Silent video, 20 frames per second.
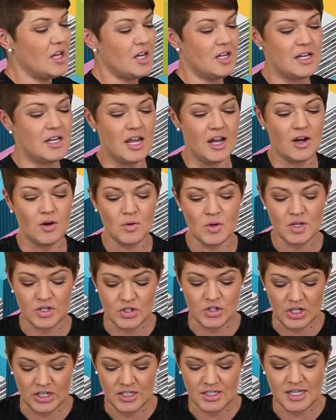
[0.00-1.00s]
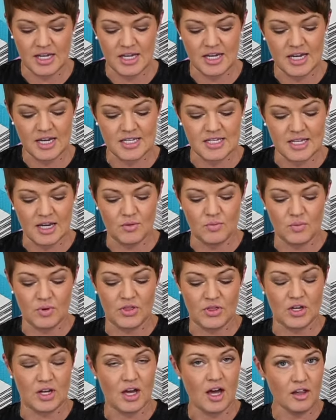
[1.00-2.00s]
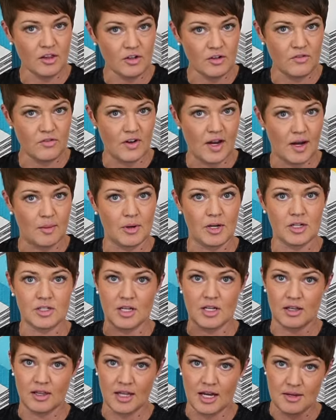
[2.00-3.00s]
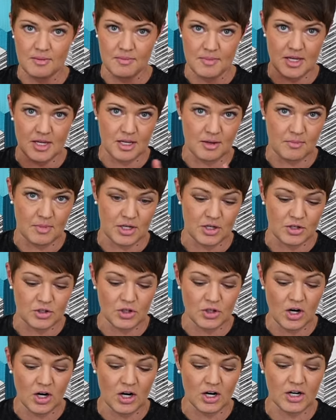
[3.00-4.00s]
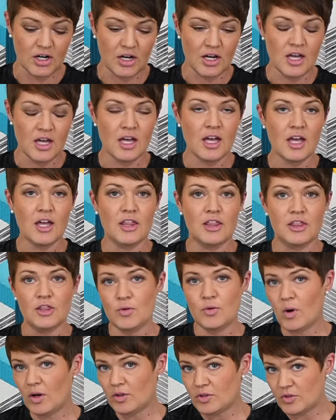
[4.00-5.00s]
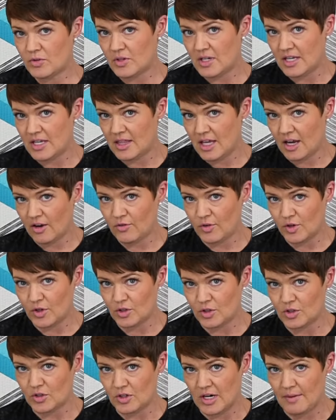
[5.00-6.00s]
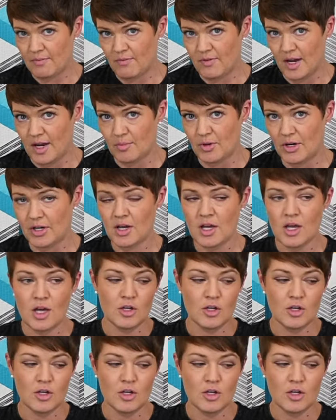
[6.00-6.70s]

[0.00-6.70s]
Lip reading: Now, just like I said with the colored fabrics, a light, medium, and a dark, you also need that for your striped fabric.